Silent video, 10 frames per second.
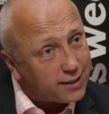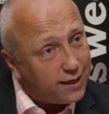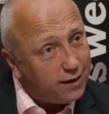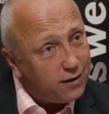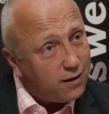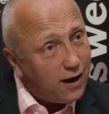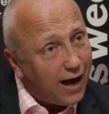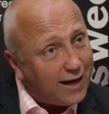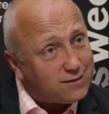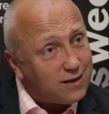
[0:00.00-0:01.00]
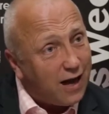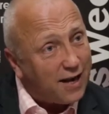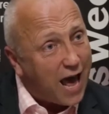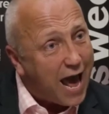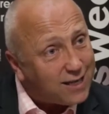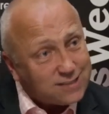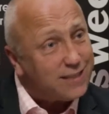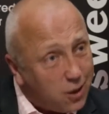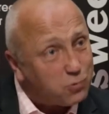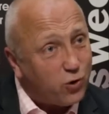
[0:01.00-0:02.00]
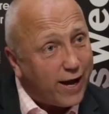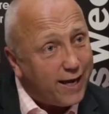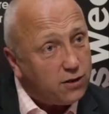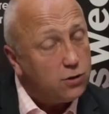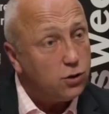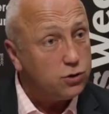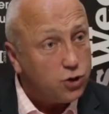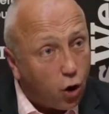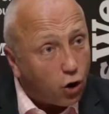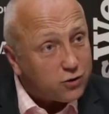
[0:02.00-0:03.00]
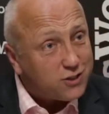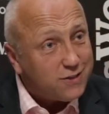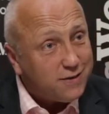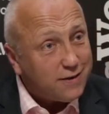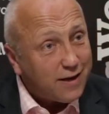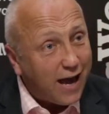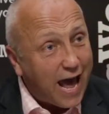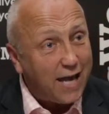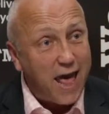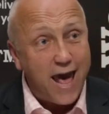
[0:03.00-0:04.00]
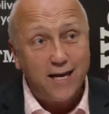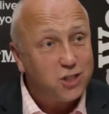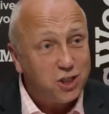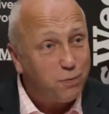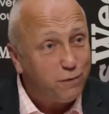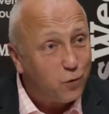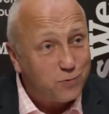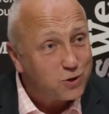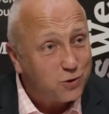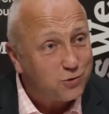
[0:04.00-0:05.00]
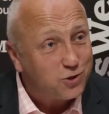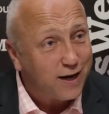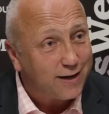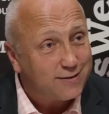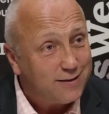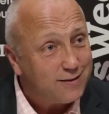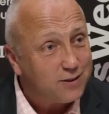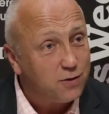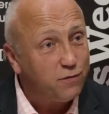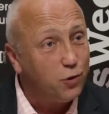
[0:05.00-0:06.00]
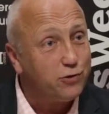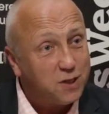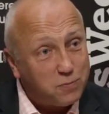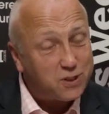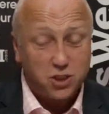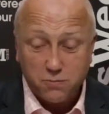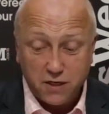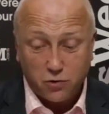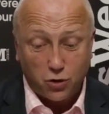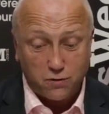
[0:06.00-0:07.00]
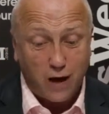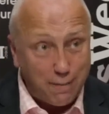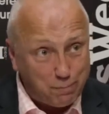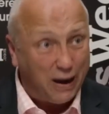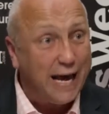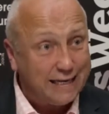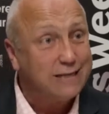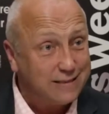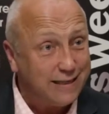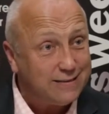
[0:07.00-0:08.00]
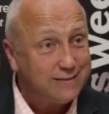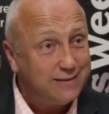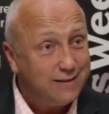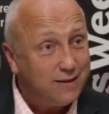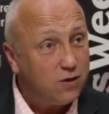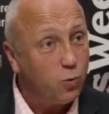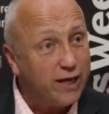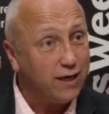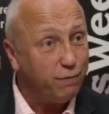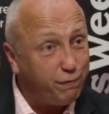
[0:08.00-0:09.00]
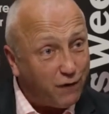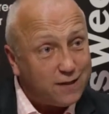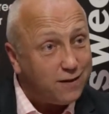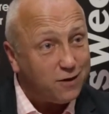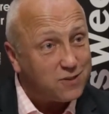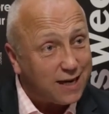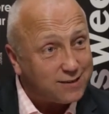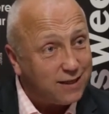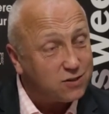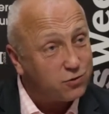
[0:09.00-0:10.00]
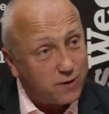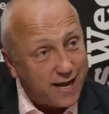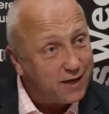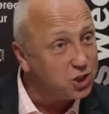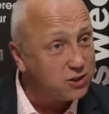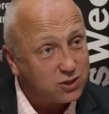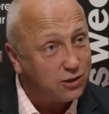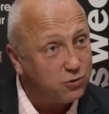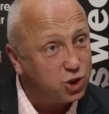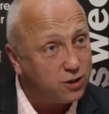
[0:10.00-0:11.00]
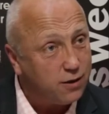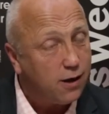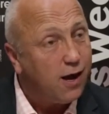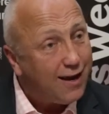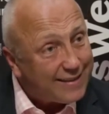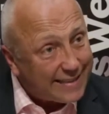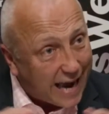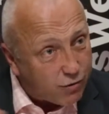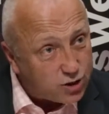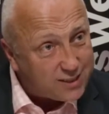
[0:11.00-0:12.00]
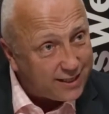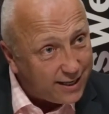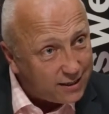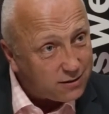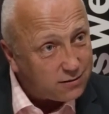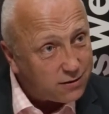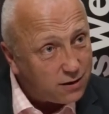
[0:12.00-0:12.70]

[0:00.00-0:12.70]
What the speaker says: at it as an asset upgrade, not an energy performance contract. So if you're in a position where you've got bad assets, we can fund those assets through an energy solution, guaranteed.